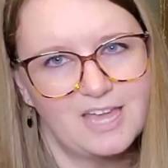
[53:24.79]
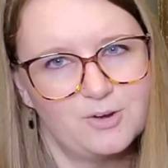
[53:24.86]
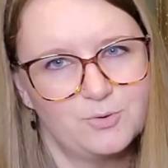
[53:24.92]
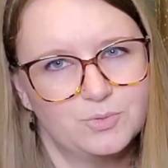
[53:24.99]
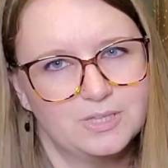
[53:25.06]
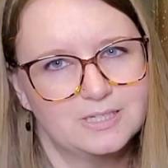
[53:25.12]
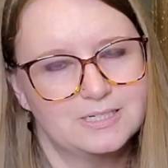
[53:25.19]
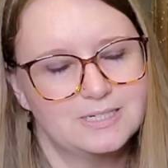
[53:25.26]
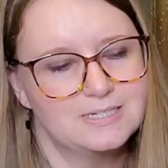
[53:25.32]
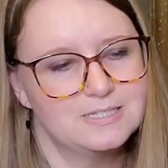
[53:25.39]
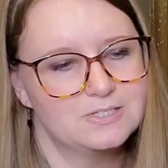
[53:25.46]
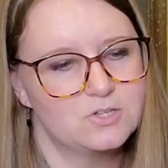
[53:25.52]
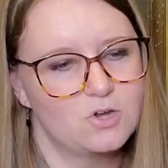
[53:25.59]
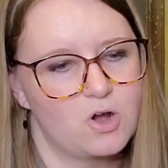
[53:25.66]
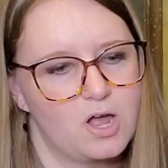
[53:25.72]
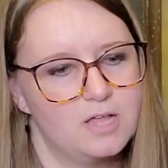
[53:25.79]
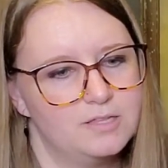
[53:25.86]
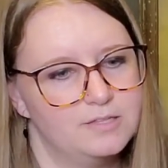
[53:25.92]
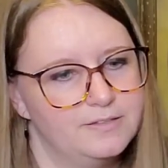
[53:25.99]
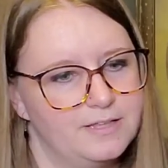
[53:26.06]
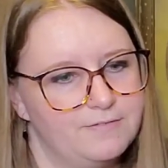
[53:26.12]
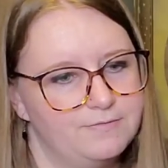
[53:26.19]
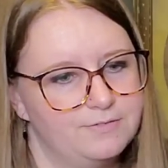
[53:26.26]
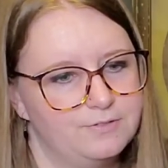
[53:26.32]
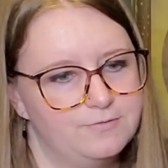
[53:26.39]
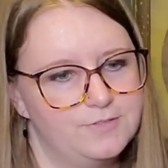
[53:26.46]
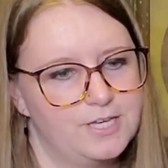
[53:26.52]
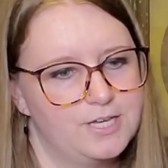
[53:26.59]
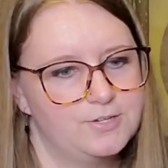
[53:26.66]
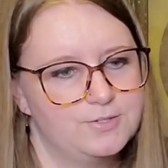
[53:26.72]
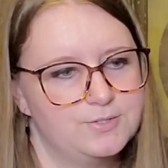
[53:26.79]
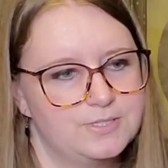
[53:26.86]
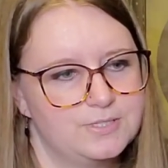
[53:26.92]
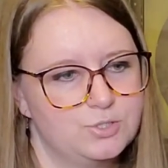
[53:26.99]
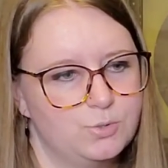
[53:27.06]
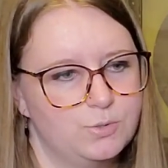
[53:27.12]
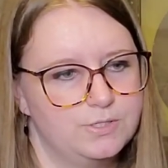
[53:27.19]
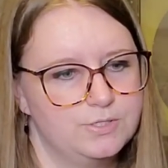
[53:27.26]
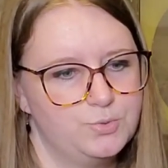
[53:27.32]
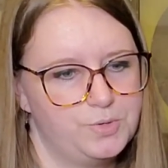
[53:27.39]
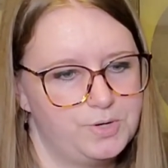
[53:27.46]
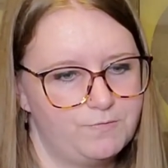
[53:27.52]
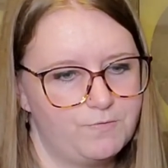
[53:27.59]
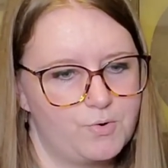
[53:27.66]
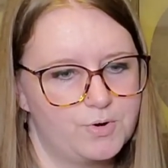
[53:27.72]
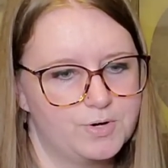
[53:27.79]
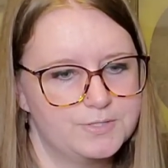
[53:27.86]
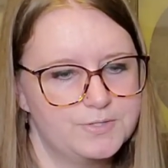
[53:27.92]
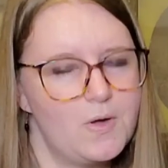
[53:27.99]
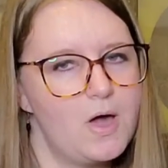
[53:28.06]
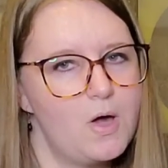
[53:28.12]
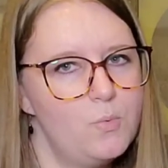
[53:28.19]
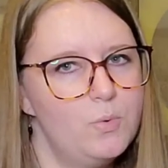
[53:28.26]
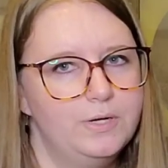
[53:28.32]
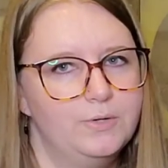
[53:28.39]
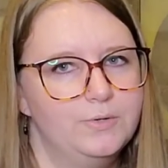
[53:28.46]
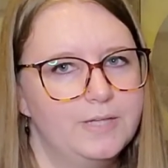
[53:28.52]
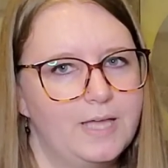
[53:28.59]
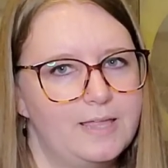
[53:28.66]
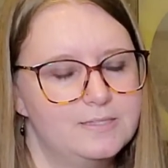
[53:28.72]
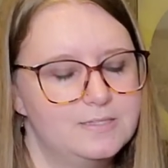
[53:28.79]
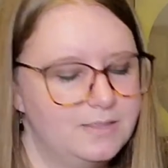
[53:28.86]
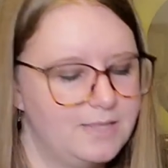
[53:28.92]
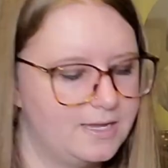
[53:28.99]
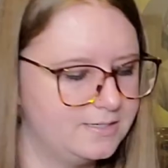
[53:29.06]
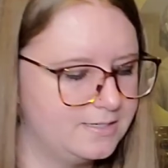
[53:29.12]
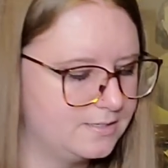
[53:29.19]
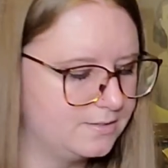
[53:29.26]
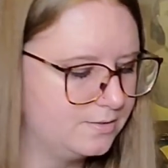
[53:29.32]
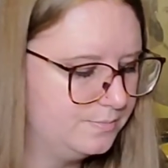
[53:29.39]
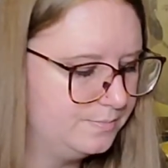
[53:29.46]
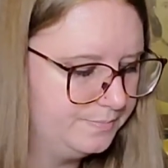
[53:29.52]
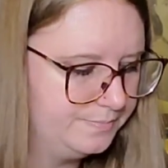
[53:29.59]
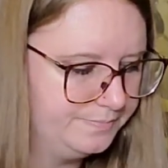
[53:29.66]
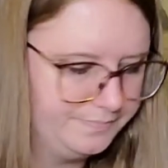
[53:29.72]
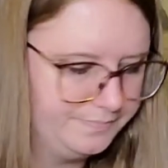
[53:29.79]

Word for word: I don't really need to start all 11 of those in 2024, so I'll whittle that, that down.